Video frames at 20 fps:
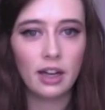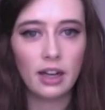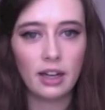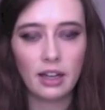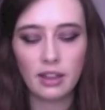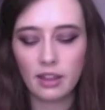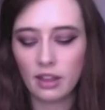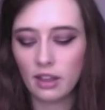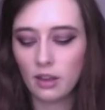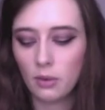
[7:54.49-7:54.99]
and
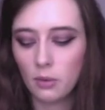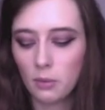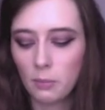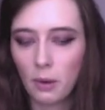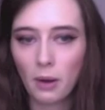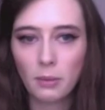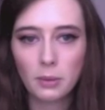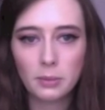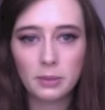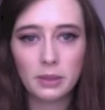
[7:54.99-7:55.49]
I think it
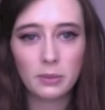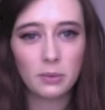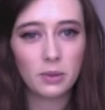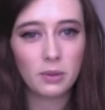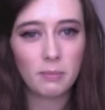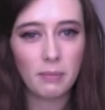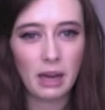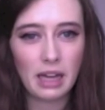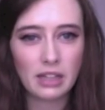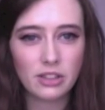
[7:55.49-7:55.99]
probably
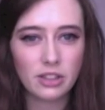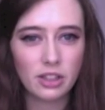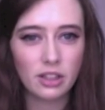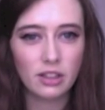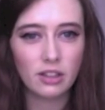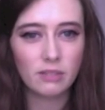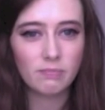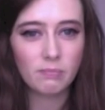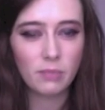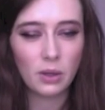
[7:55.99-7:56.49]
would match
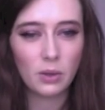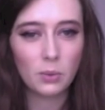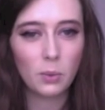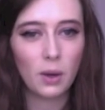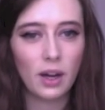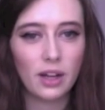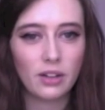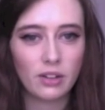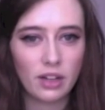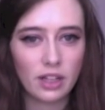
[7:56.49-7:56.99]
a
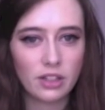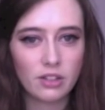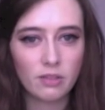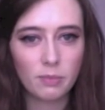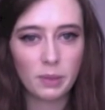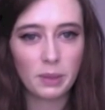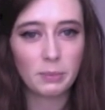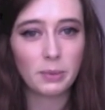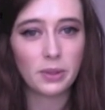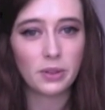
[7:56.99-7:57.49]
wide range of
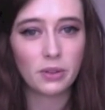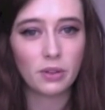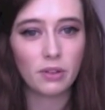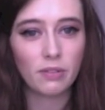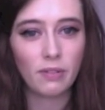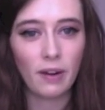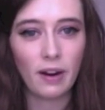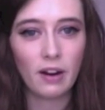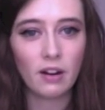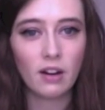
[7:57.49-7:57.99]
people who are
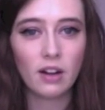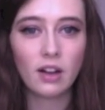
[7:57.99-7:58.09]
fair.